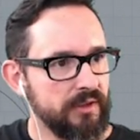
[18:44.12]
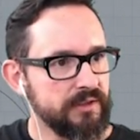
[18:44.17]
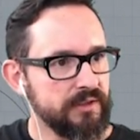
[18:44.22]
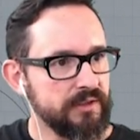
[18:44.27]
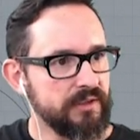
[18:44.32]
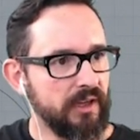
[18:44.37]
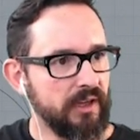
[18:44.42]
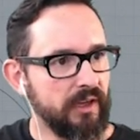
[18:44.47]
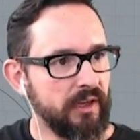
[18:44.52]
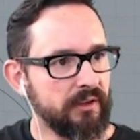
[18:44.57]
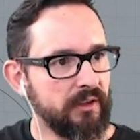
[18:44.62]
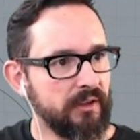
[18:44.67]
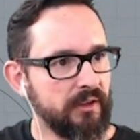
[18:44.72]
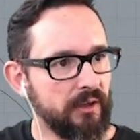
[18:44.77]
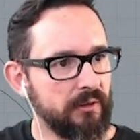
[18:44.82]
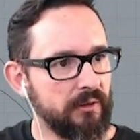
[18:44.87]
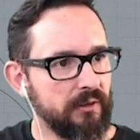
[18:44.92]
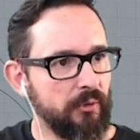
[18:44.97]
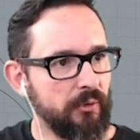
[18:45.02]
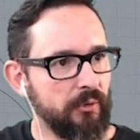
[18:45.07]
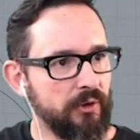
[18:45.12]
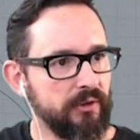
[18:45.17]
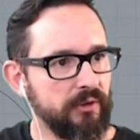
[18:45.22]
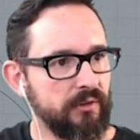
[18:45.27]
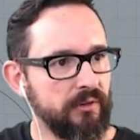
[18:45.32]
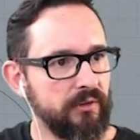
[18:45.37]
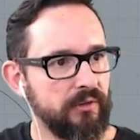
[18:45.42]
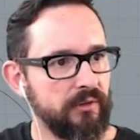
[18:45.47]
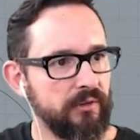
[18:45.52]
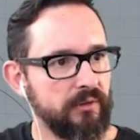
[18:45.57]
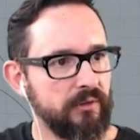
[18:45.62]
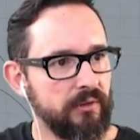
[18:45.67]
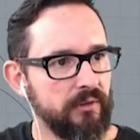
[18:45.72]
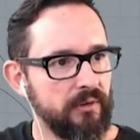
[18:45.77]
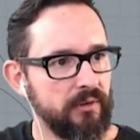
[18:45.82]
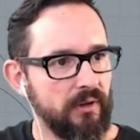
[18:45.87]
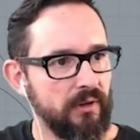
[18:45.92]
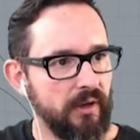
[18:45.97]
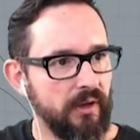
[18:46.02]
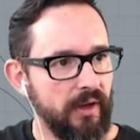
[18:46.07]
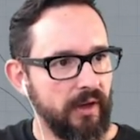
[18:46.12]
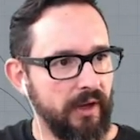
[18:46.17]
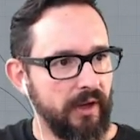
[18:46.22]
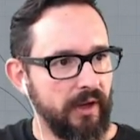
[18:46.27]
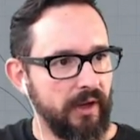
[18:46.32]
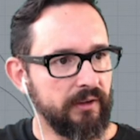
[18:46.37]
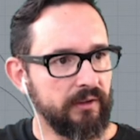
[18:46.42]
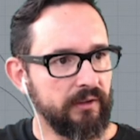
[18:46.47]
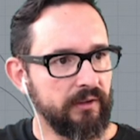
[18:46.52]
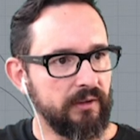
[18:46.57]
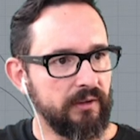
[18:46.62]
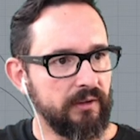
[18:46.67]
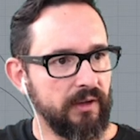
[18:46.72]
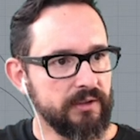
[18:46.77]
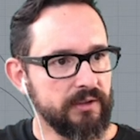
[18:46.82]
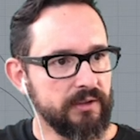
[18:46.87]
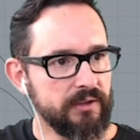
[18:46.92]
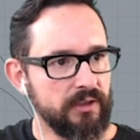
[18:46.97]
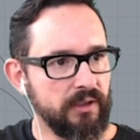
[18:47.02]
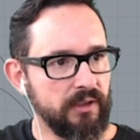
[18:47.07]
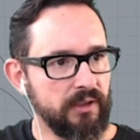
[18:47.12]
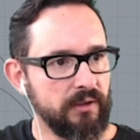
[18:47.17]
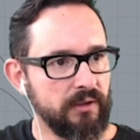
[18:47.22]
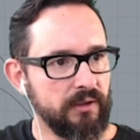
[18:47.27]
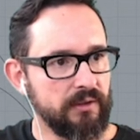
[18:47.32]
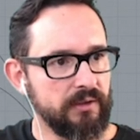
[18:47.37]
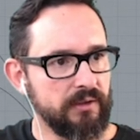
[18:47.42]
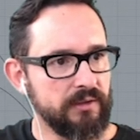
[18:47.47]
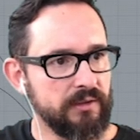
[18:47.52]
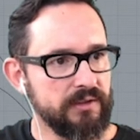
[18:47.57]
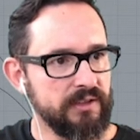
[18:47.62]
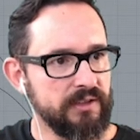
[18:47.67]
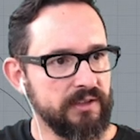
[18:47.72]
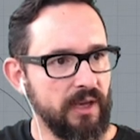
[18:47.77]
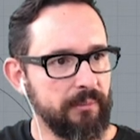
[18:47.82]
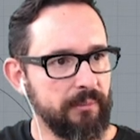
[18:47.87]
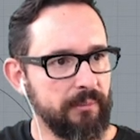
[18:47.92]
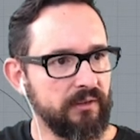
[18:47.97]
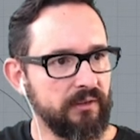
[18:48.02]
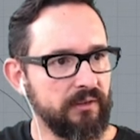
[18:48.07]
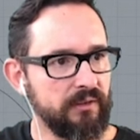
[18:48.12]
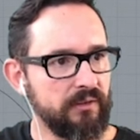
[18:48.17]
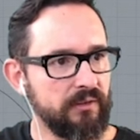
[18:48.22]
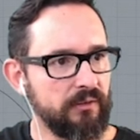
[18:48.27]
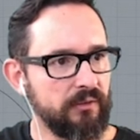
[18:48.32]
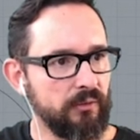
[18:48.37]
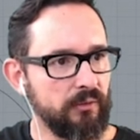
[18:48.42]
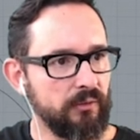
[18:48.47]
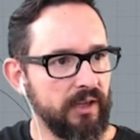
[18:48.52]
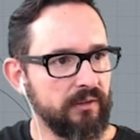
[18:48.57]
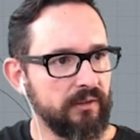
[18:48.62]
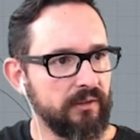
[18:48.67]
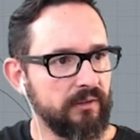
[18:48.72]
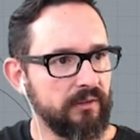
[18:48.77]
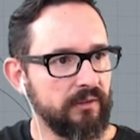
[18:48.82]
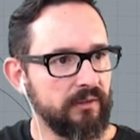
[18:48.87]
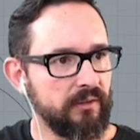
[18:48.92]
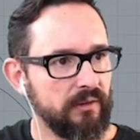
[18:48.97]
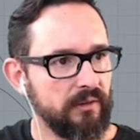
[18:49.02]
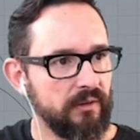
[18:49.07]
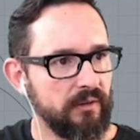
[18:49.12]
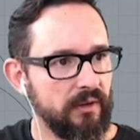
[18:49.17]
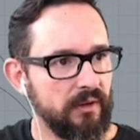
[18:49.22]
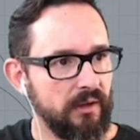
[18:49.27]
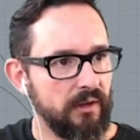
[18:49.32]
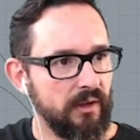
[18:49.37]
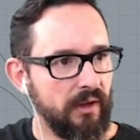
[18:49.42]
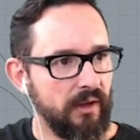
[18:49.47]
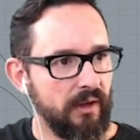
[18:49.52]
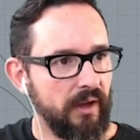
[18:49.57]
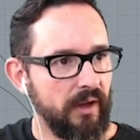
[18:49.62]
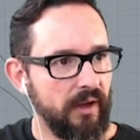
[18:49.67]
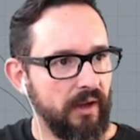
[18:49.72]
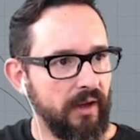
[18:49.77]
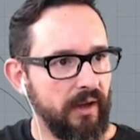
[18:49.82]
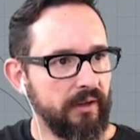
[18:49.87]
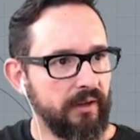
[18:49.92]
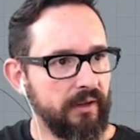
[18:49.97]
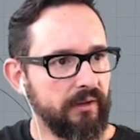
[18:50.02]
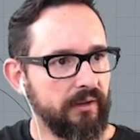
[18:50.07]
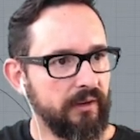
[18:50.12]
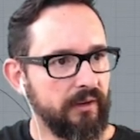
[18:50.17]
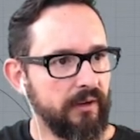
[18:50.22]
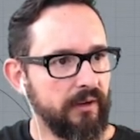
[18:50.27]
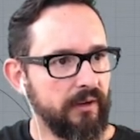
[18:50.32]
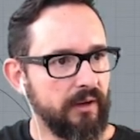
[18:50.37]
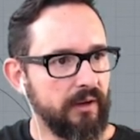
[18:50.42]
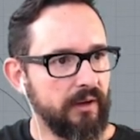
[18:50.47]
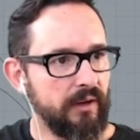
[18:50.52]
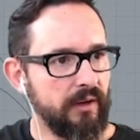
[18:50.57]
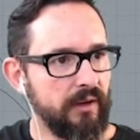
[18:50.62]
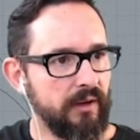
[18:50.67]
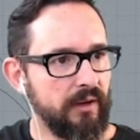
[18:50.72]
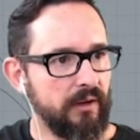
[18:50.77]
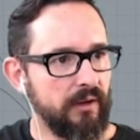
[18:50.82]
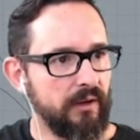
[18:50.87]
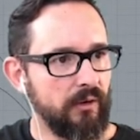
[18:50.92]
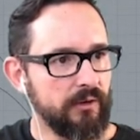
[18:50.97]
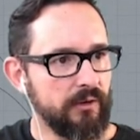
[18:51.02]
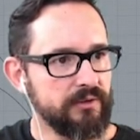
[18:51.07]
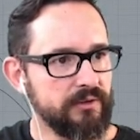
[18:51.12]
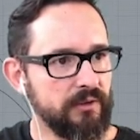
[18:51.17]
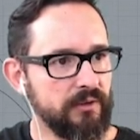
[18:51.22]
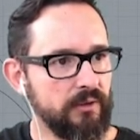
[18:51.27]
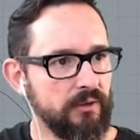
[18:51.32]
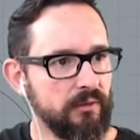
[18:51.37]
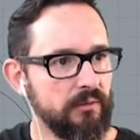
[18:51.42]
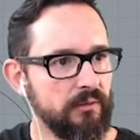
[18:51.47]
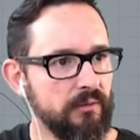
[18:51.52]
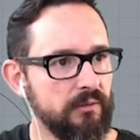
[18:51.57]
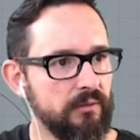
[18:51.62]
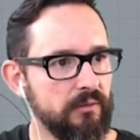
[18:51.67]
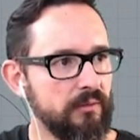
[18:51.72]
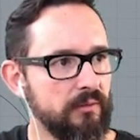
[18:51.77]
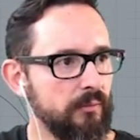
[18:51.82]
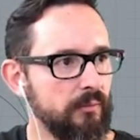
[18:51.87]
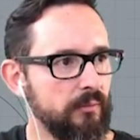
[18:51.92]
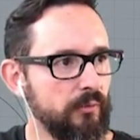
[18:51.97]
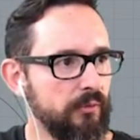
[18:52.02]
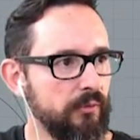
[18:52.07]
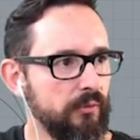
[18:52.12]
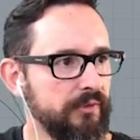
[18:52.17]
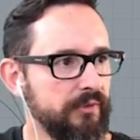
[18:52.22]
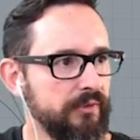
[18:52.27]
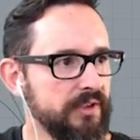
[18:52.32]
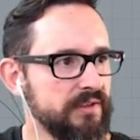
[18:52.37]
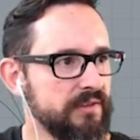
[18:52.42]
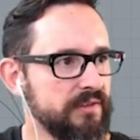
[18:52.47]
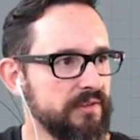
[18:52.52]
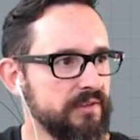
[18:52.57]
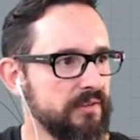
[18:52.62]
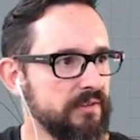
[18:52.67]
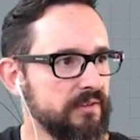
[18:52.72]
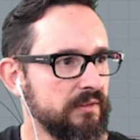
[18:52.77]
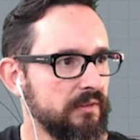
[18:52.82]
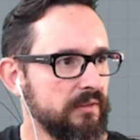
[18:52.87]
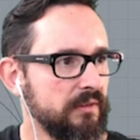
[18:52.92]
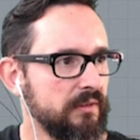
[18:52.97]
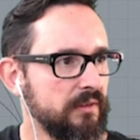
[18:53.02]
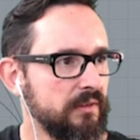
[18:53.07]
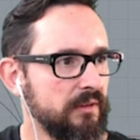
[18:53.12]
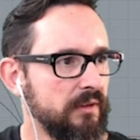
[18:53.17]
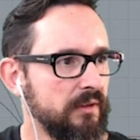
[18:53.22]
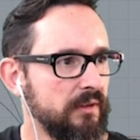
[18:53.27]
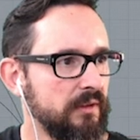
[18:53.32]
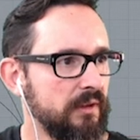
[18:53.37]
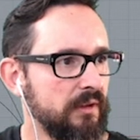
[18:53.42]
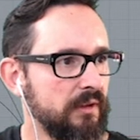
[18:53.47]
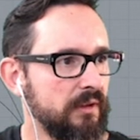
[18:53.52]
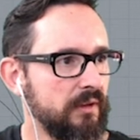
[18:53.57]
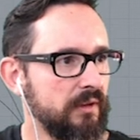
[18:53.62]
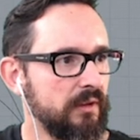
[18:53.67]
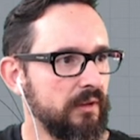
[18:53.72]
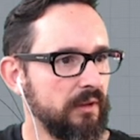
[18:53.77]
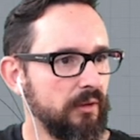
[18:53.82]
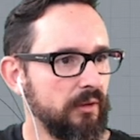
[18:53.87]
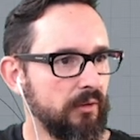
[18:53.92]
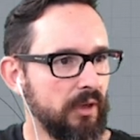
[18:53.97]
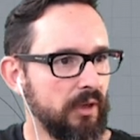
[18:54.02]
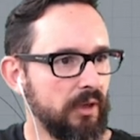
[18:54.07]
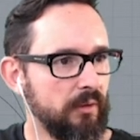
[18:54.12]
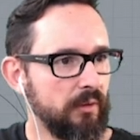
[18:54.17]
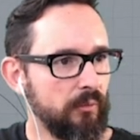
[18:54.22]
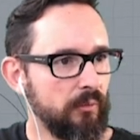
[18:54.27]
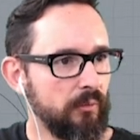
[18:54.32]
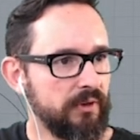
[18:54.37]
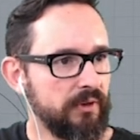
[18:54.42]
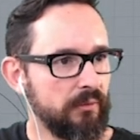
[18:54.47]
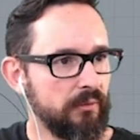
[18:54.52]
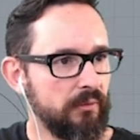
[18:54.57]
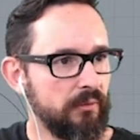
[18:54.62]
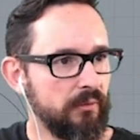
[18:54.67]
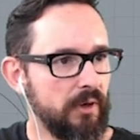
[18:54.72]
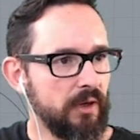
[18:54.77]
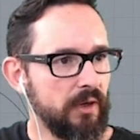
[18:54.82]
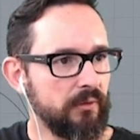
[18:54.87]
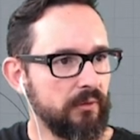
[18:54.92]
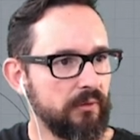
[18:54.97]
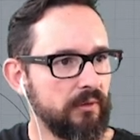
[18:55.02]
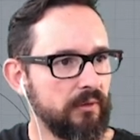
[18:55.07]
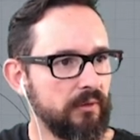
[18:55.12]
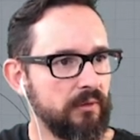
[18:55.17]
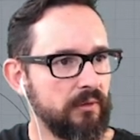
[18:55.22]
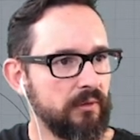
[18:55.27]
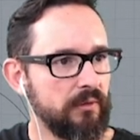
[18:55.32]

select that point, and actually snap it to that, and also move this. You can move it around.